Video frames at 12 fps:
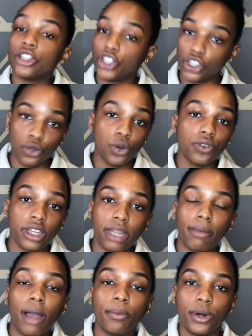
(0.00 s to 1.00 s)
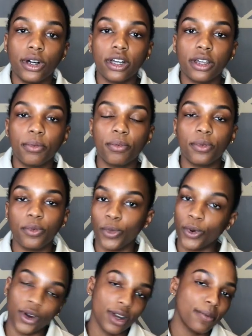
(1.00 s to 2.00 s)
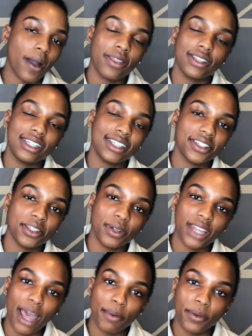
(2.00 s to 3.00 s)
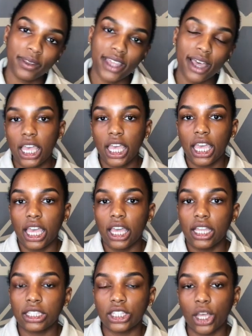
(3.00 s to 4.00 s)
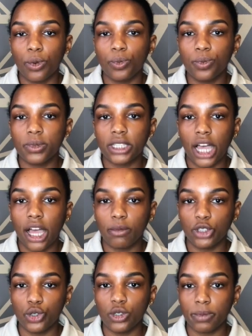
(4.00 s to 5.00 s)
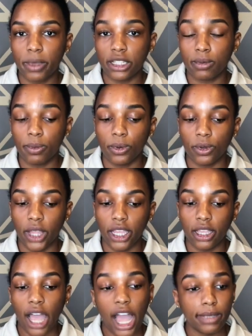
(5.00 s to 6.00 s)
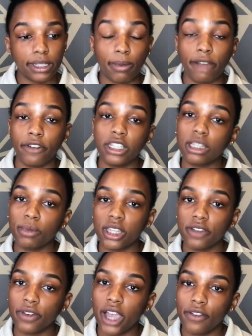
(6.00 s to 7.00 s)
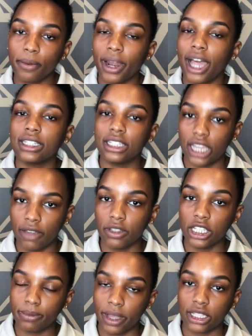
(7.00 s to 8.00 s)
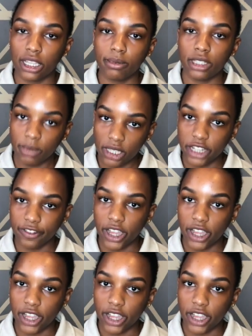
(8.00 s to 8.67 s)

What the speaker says: you will read in my book more about the details of what happened with that. Sometimes you expect people, like, I expect my friends to be there forever, but I definitely expected him to be there